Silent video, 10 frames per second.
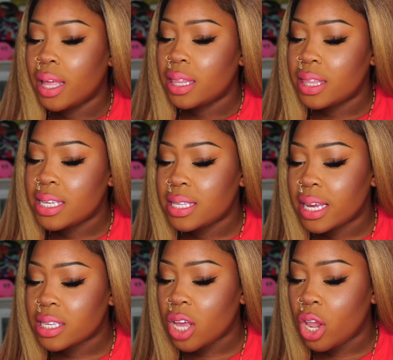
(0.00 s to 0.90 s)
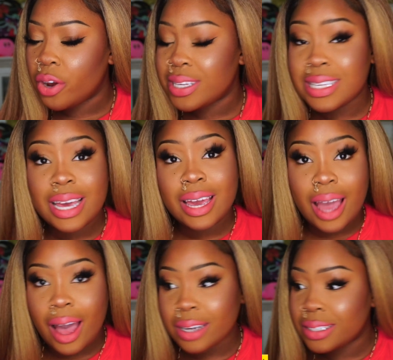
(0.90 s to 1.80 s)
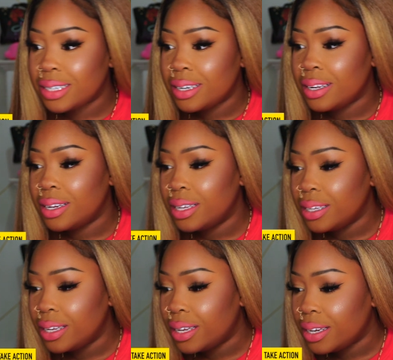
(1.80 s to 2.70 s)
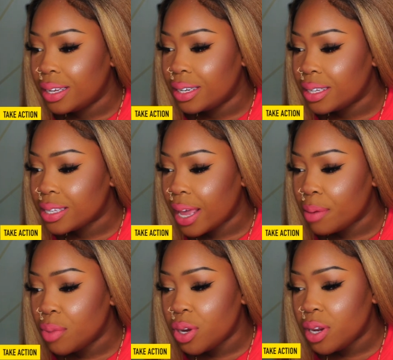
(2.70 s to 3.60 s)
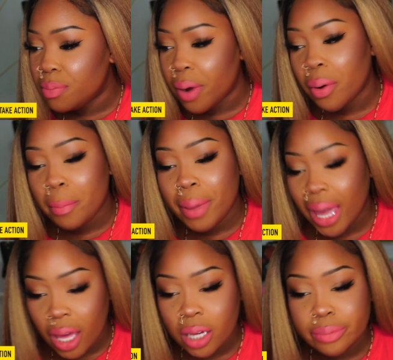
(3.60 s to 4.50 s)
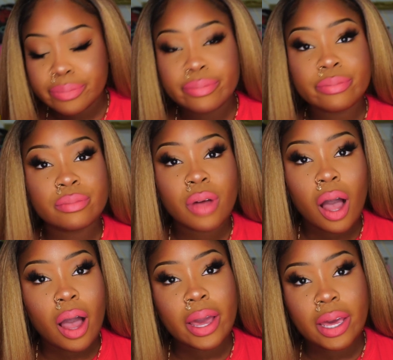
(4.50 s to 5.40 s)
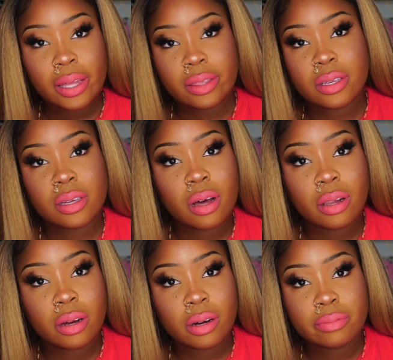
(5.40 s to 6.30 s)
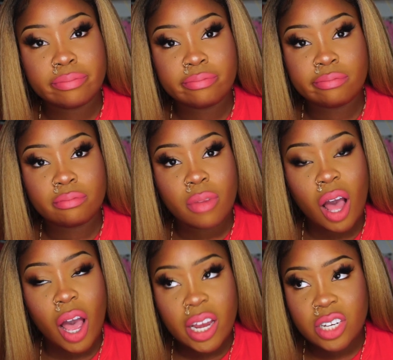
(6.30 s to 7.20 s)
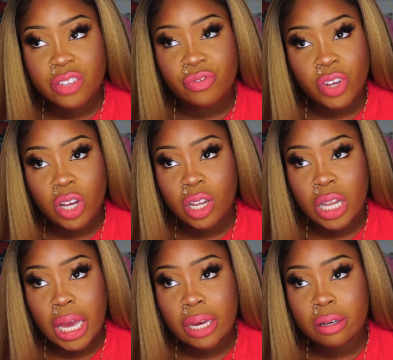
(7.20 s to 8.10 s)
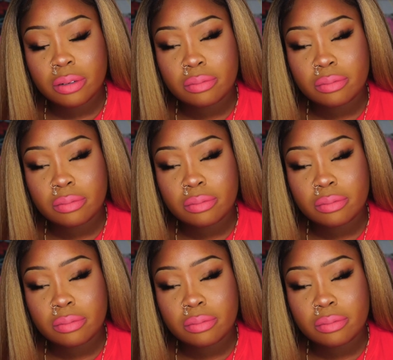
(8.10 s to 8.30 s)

This next color is Take Action, and it is a muted berry pink. I hate this color. I just feel like